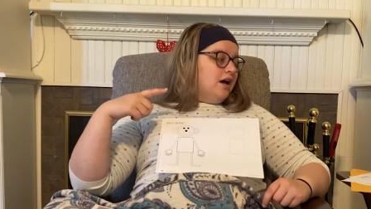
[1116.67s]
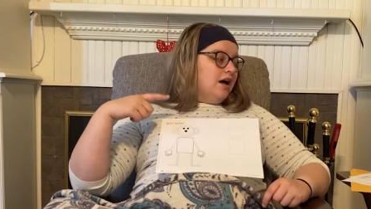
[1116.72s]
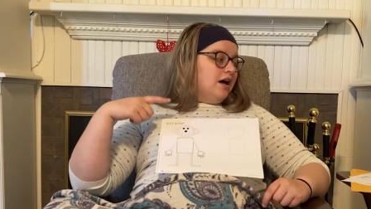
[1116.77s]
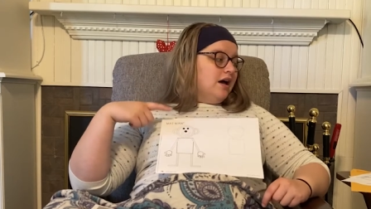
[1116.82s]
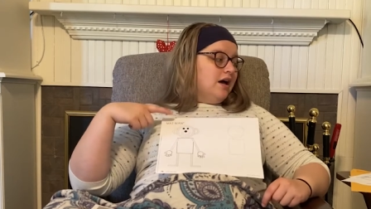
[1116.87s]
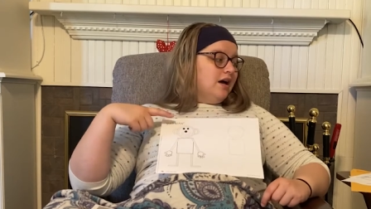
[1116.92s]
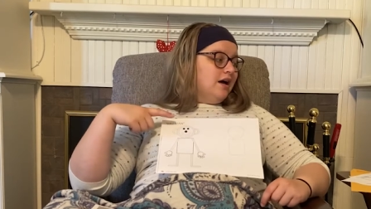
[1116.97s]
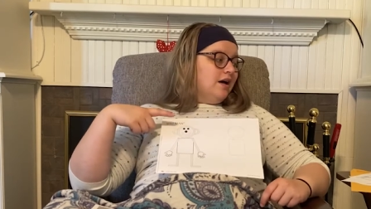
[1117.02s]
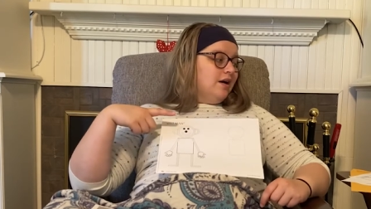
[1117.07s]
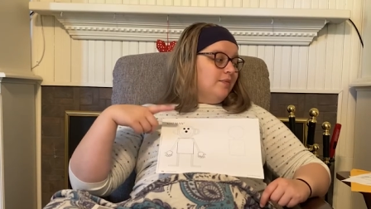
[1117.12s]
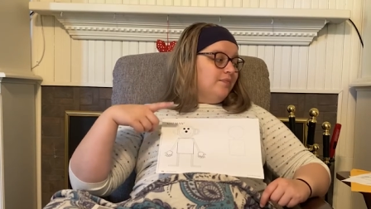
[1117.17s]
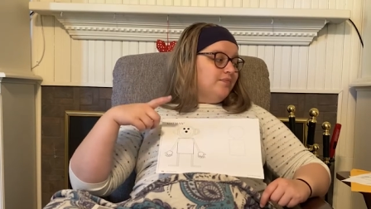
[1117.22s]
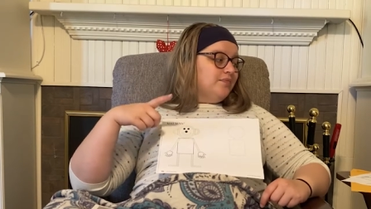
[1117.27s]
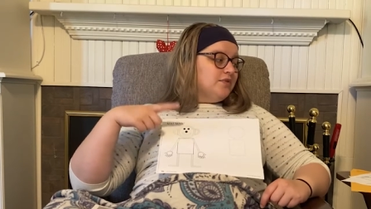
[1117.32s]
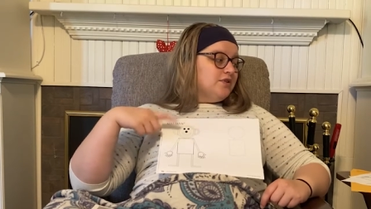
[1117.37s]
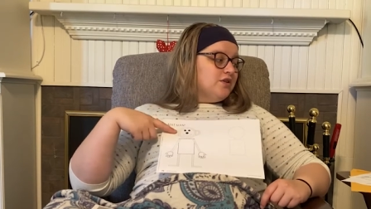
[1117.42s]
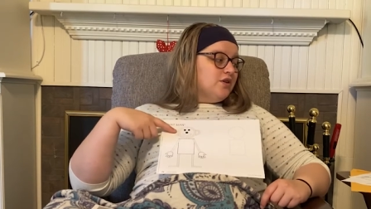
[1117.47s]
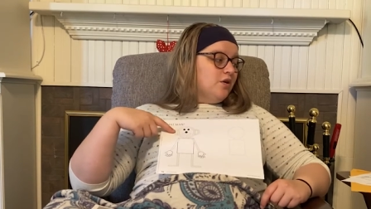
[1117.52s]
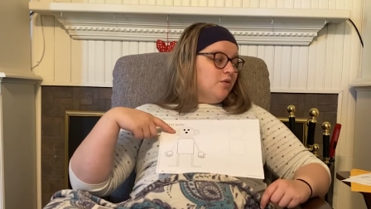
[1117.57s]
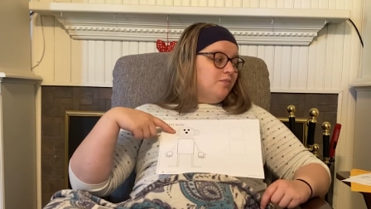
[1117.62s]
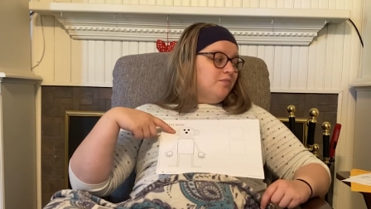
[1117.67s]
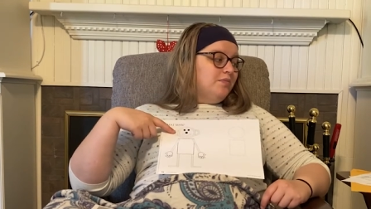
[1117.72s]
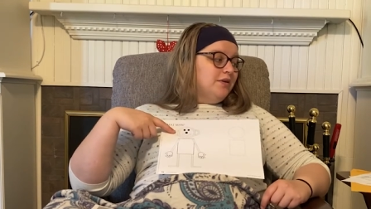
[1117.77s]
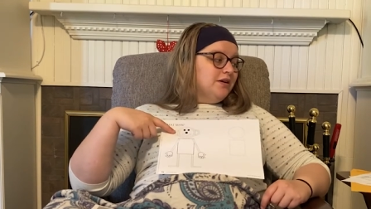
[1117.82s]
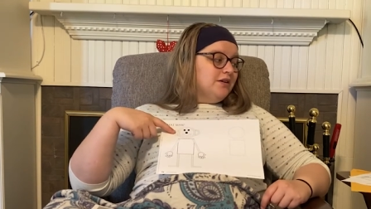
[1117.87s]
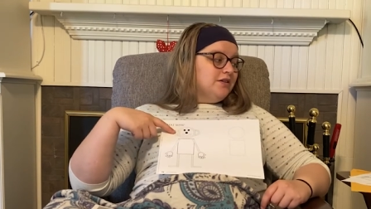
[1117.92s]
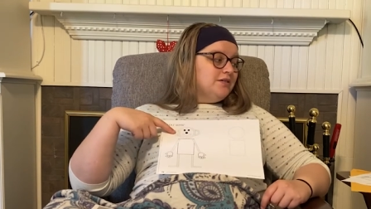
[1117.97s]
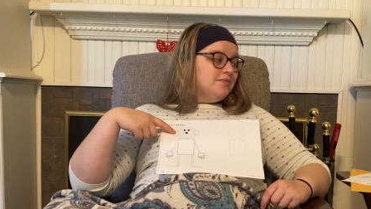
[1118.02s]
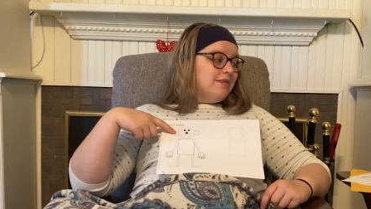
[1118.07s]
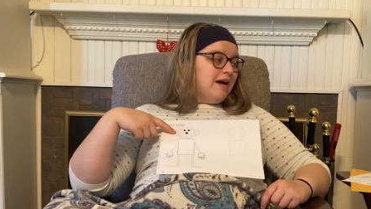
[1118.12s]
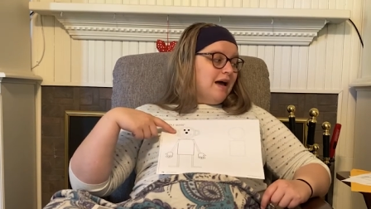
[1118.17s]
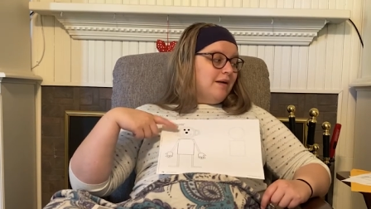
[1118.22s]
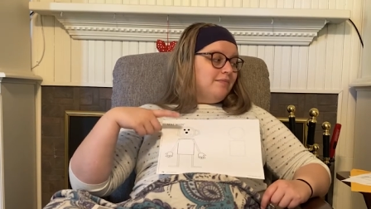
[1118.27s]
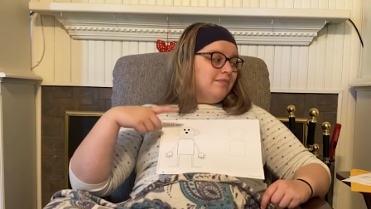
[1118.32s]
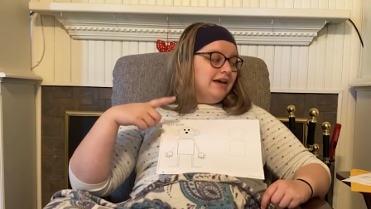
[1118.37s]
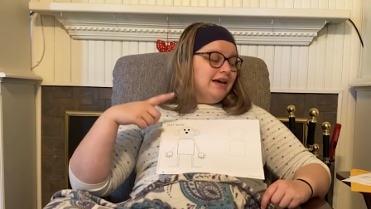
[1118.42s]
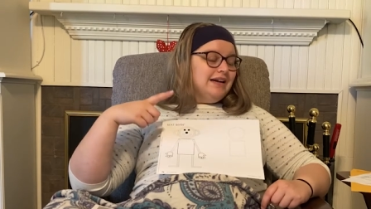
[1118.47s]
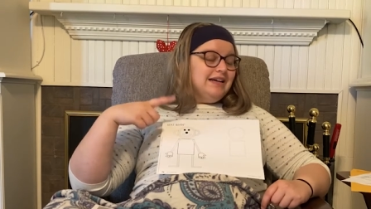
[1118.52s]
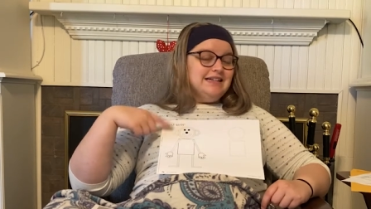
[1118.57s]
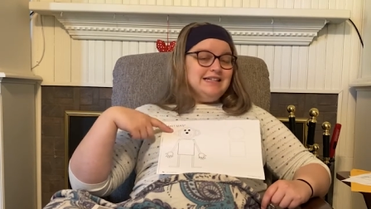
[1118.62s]
Um, so build
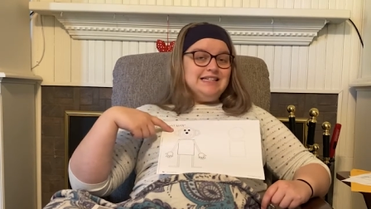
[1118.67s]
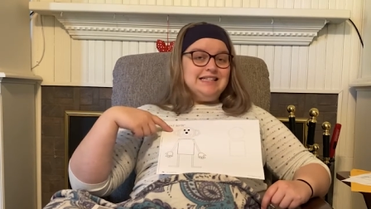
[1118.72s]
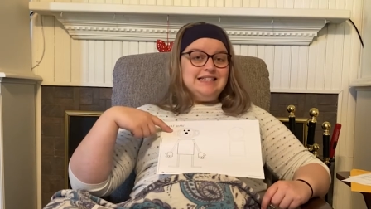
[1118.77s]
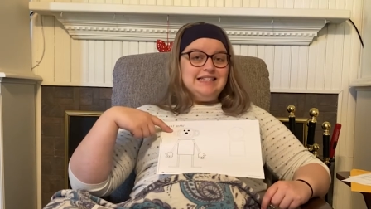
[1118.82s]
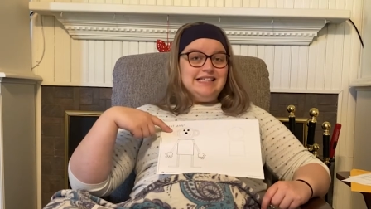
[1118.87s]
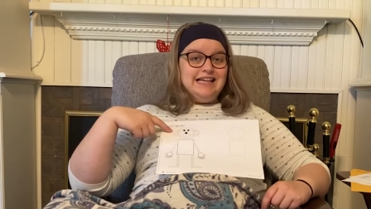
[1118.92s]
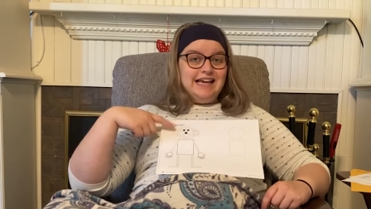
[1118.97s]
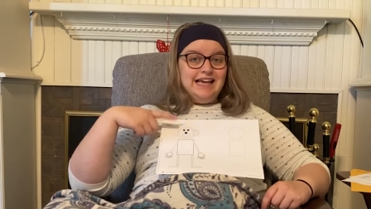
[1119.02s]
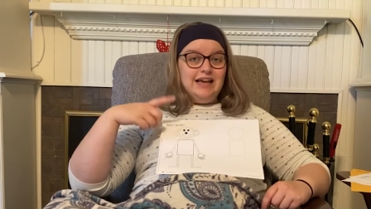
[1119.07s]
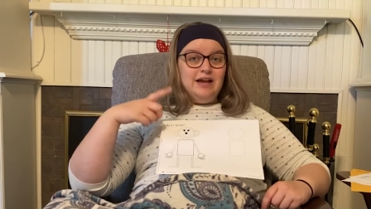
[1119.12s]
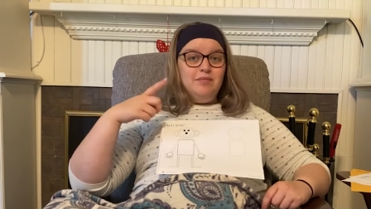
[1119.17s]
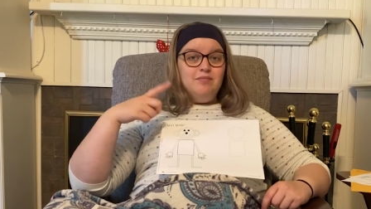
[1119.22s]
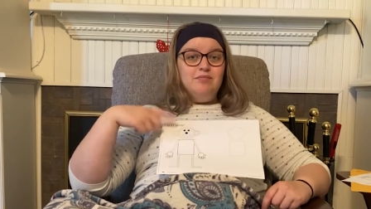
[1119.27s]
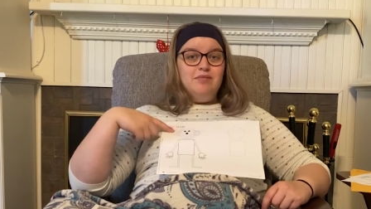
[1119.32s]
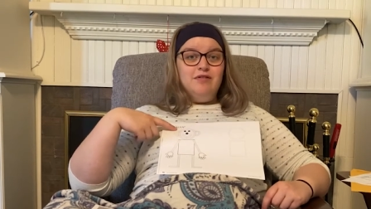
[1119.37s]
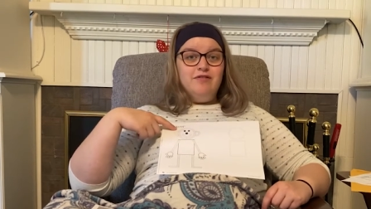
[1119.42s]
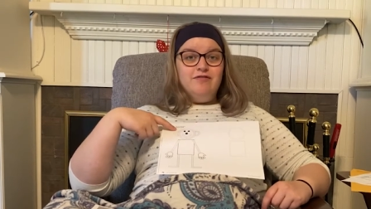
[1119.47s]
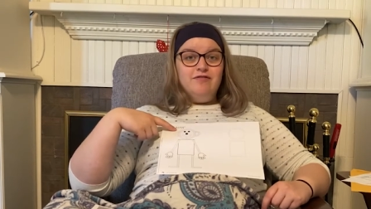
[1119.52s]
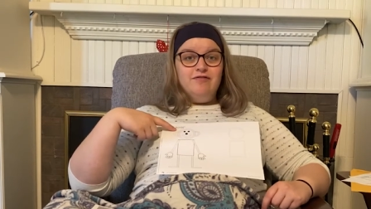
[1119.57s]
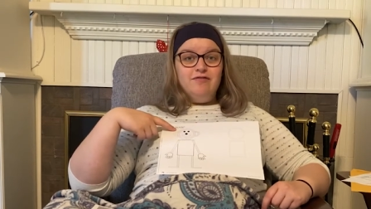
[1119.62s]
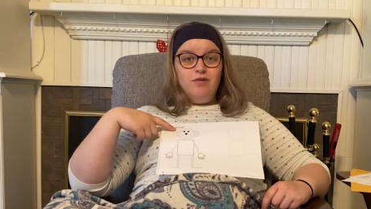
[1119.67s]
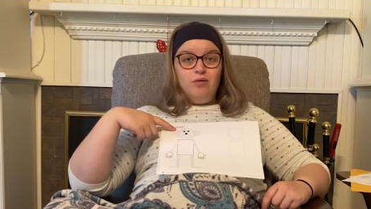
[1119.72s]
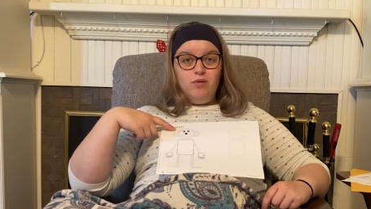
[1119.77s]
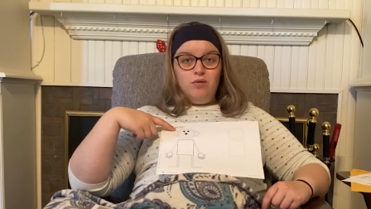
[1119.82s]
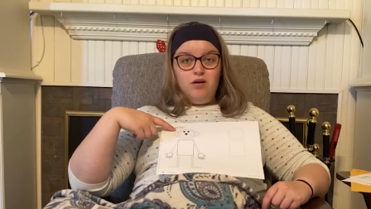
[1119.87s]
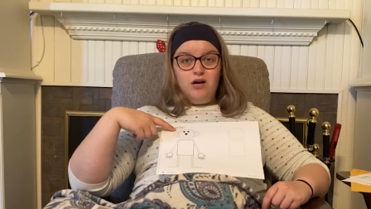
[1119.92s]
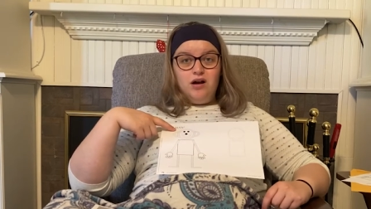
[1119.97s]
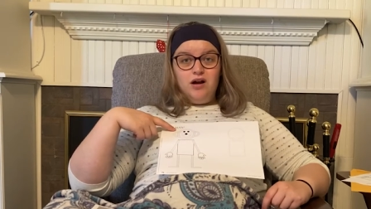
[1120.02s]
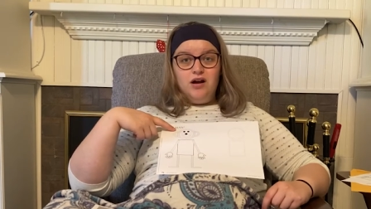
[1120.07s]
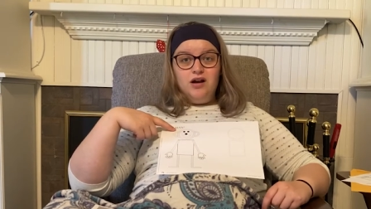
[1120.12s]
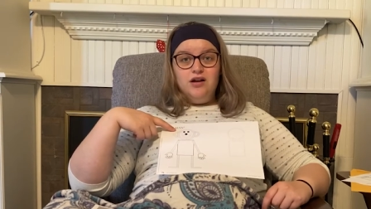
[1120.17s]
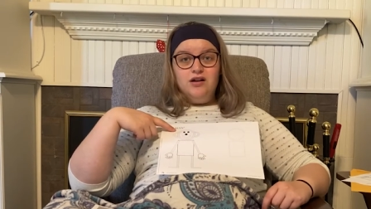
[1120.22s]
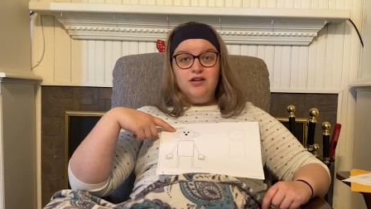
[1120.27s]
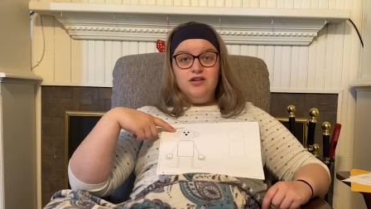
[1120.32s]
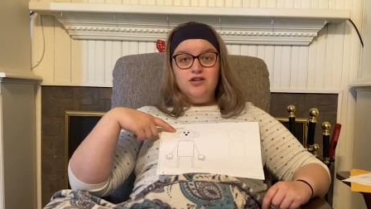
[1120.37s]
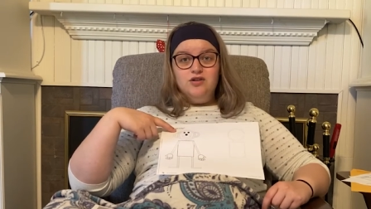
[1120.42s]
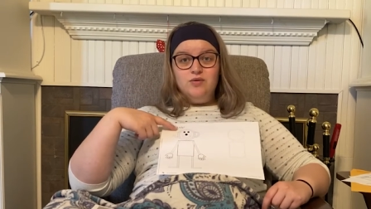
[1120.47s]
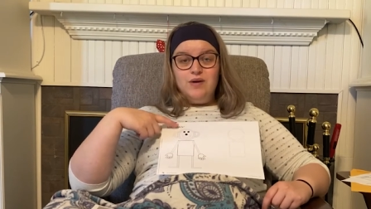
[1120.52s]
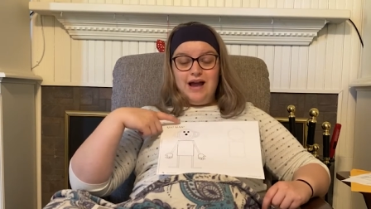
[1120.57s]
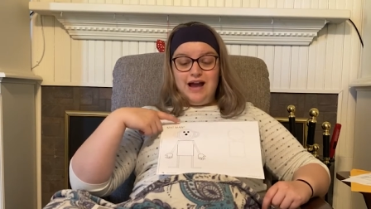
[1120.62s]
Matman and sing before
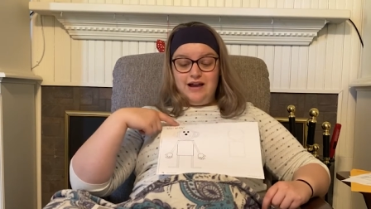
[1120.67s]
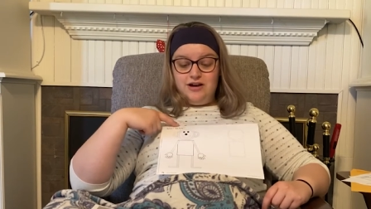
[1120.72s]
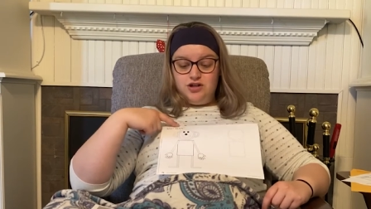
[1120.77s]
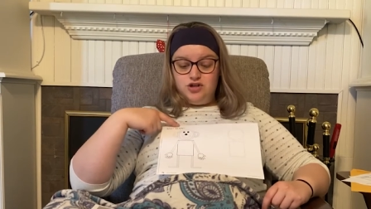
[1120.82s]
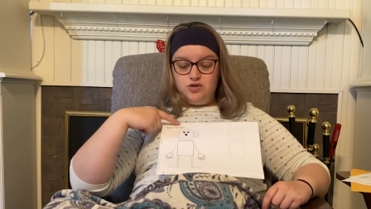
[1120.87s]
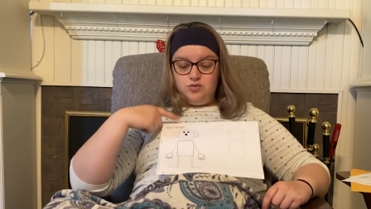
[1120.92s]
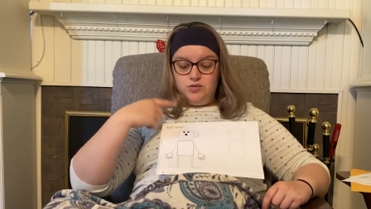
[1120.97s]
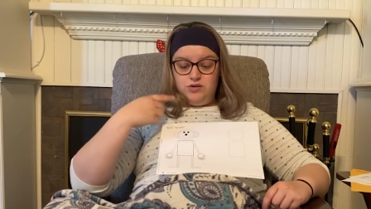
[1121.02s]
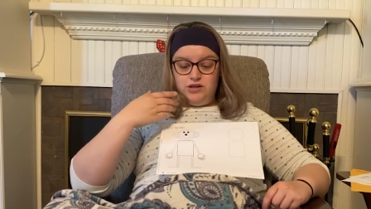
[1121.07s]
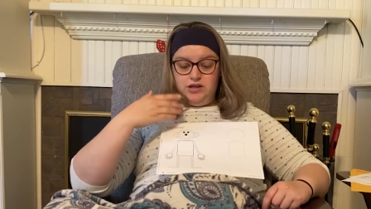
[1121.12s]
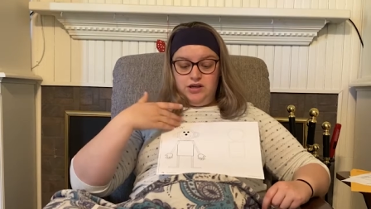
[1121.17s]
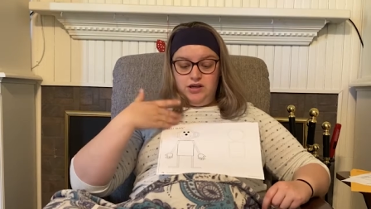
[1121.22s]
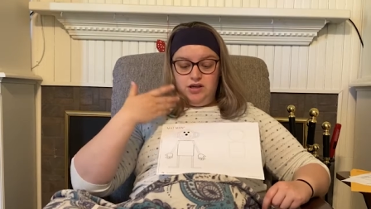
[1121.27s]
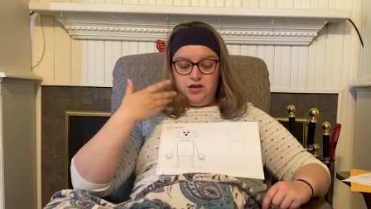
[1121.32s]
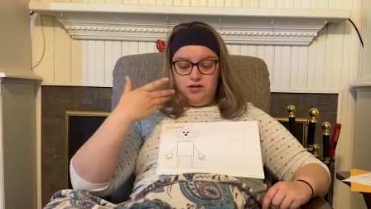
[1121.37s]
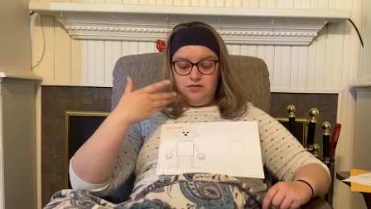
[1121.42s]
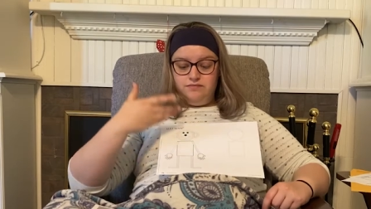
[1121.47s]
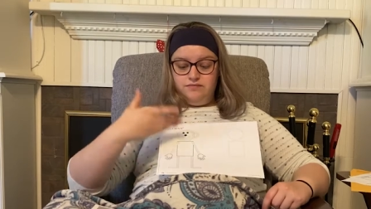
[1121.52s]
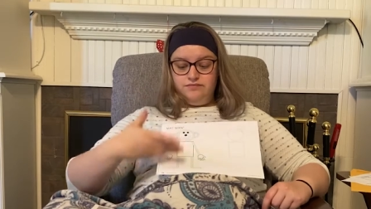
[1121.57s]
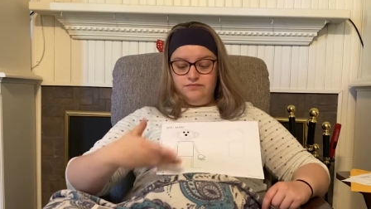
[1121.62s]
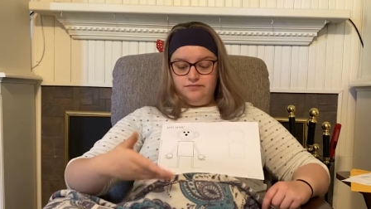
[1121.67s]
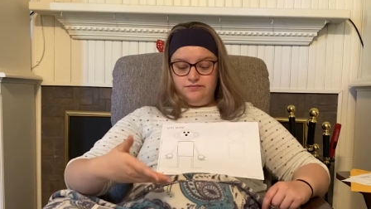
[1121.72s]
you actually